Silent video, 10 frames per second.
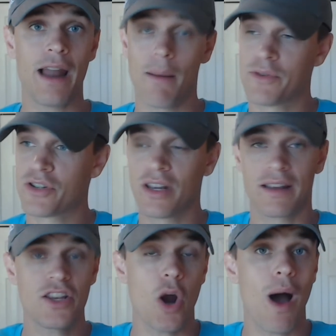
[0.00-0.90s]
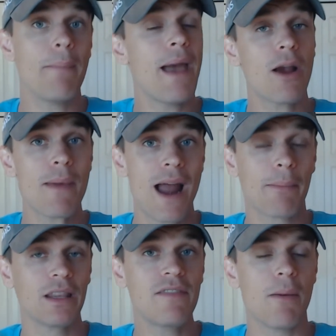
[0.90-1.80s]
I'm just going to, you know, I may or may not
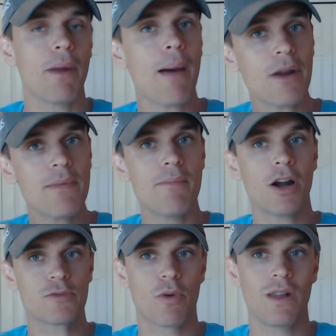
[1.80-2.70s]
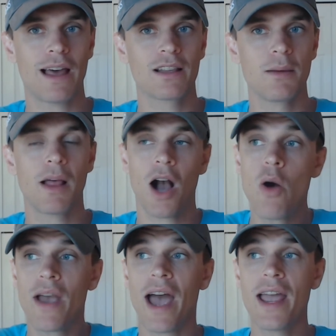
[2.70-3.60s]
believe them, but I'm going to be much more likely to be like,
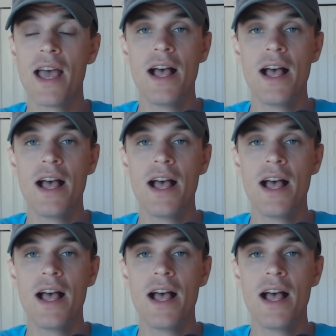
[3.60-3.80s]
okay,